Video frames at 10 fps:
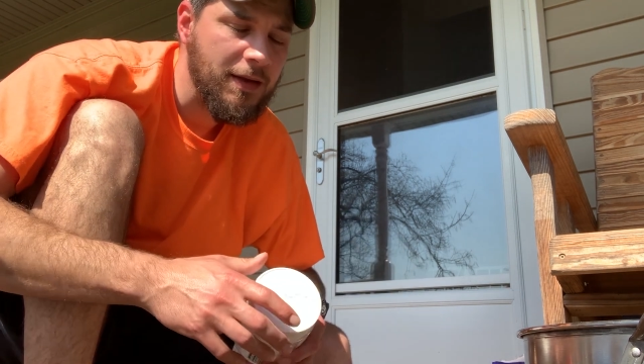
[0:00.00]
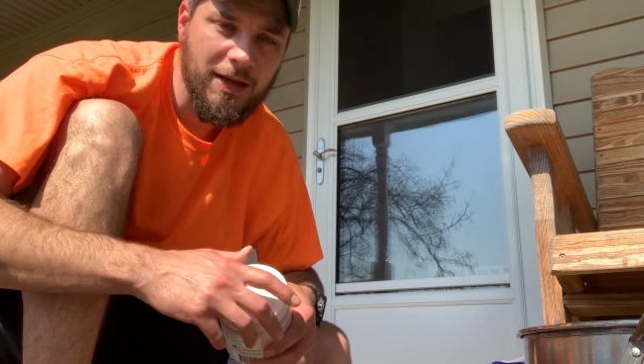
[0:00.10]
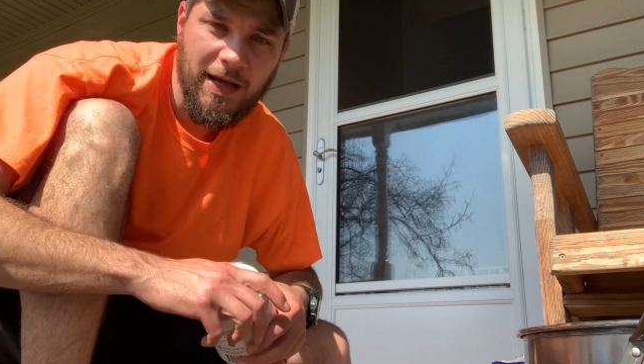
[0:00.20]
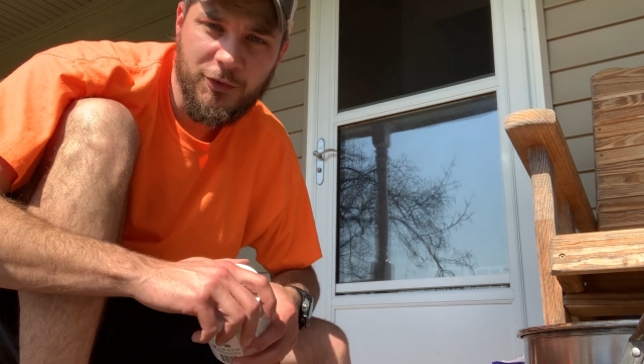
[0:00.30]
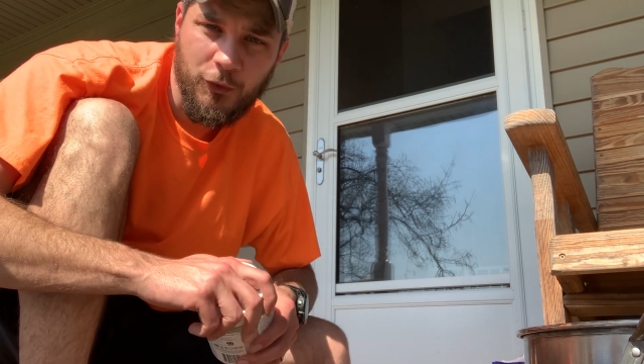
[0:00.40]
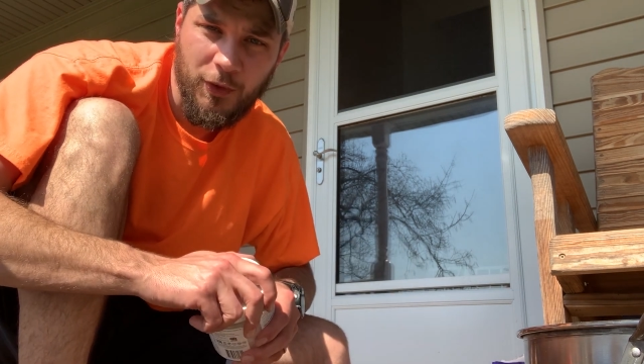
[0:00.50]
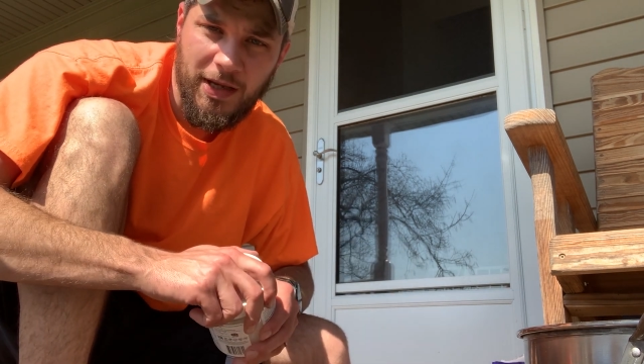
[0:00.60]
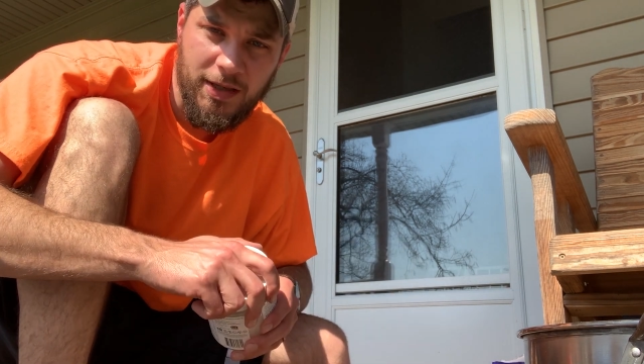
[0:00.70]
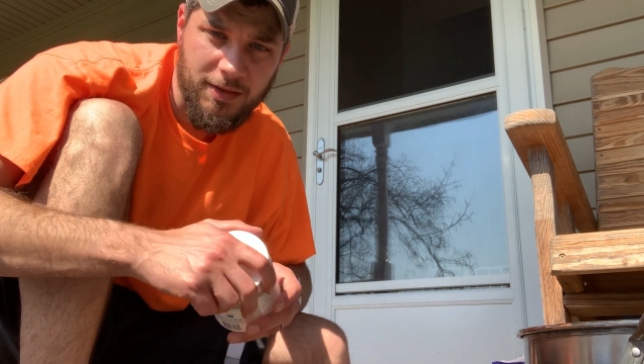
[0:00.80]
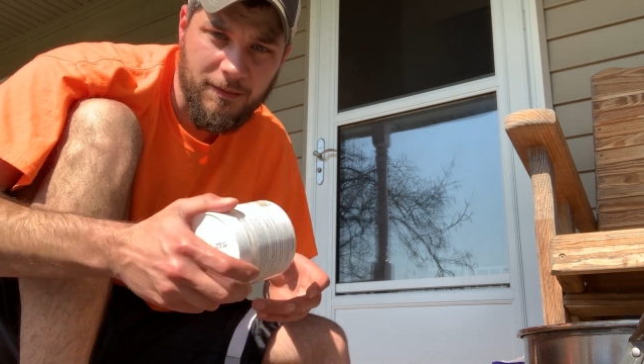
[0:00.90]
natural
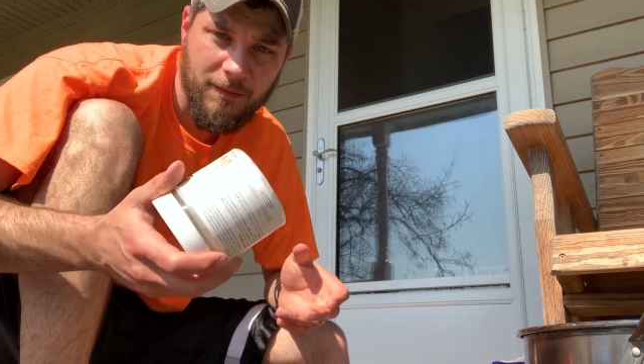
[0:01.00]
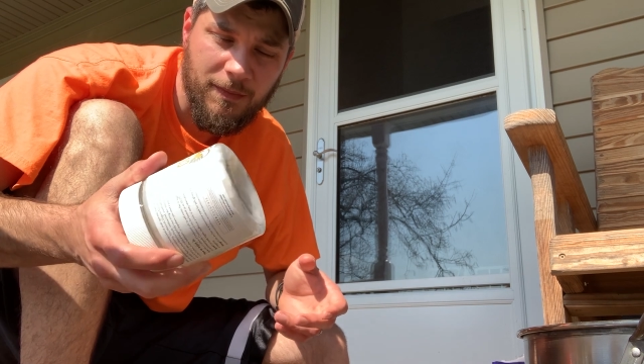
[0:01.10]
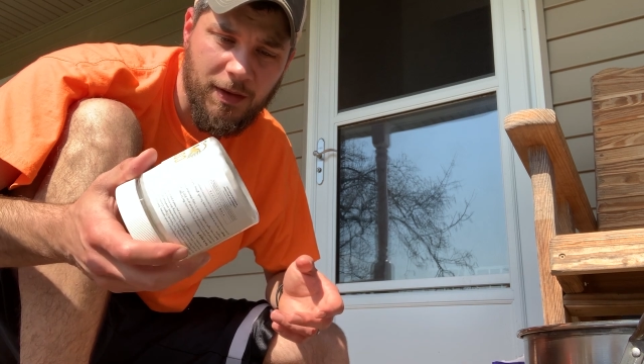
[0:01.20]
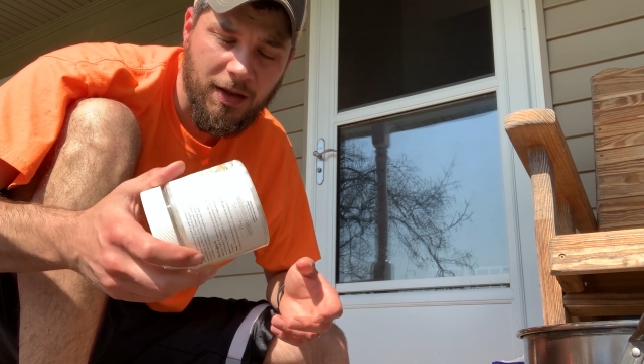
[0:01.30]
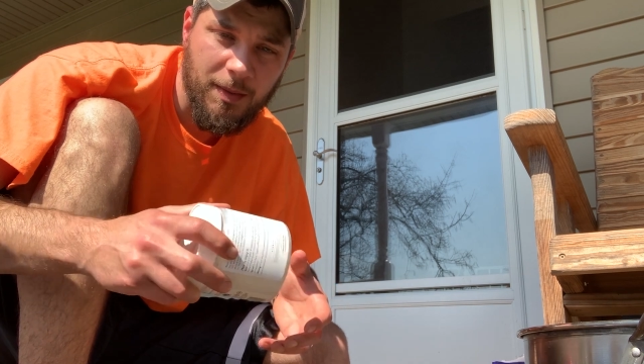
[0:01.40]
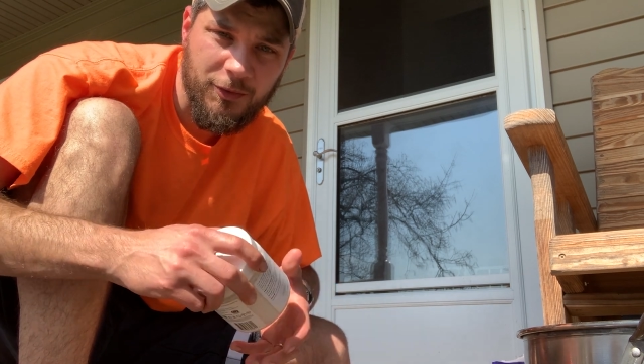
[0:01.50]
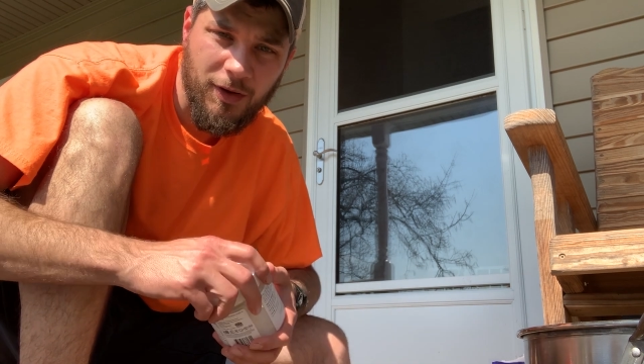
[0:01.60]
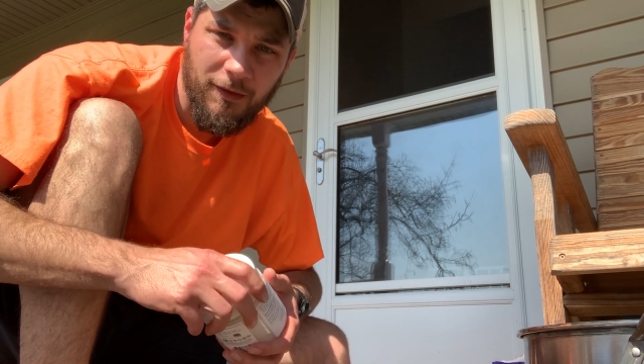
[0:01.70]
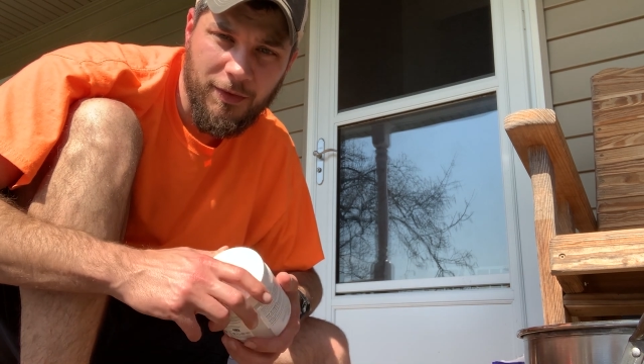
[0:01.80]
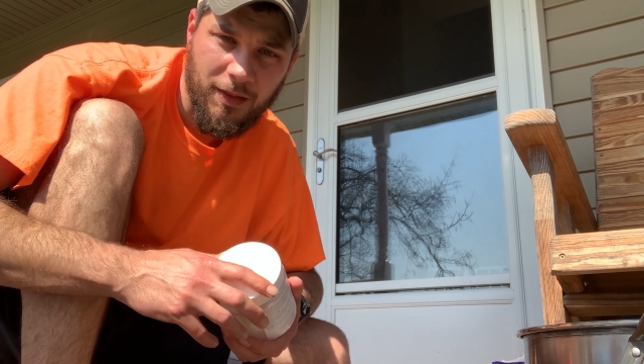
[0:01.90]
heat that comes off